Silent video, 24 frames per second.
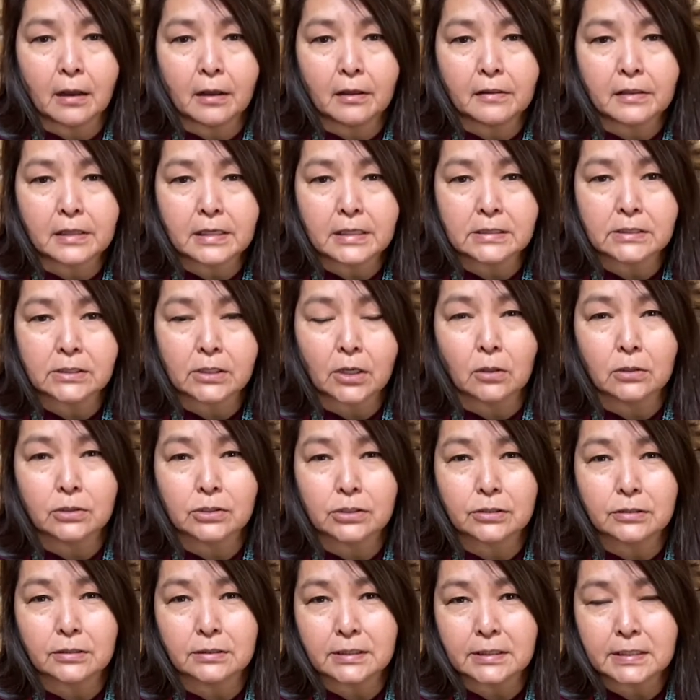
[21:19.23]
these
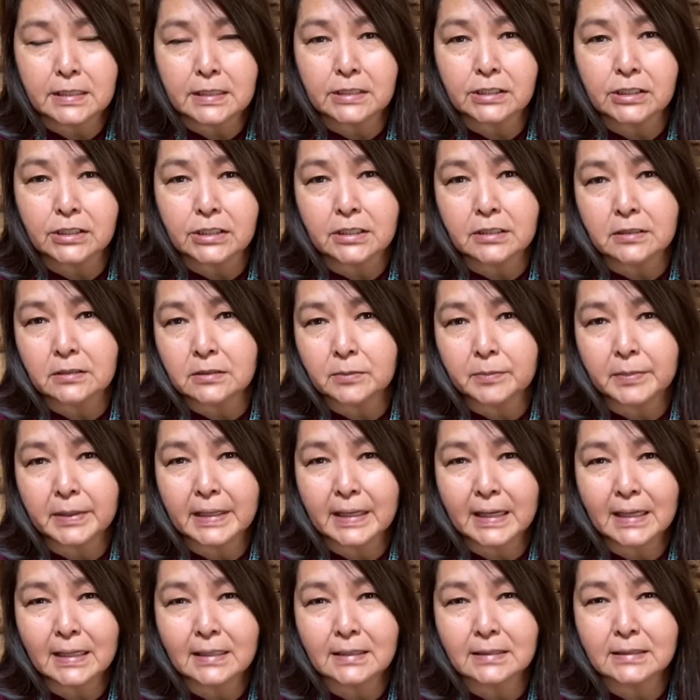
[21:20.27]
cultural teachings
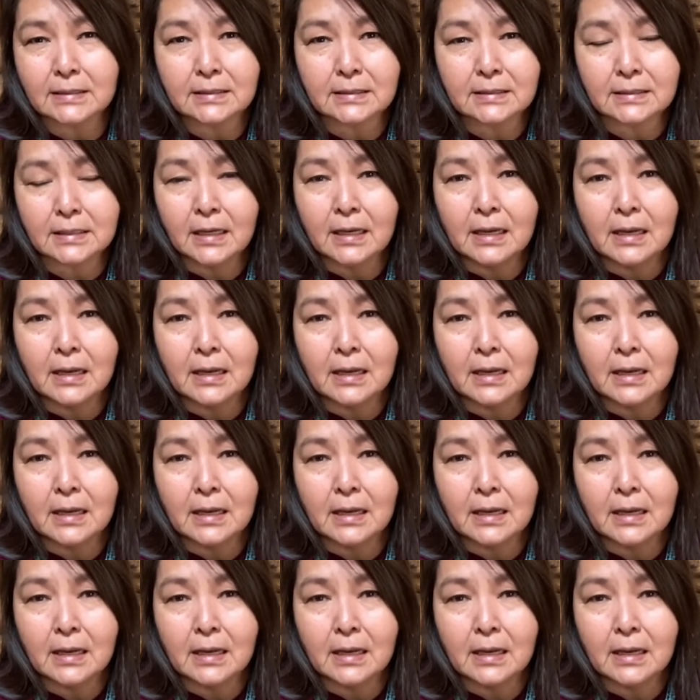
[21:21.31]
because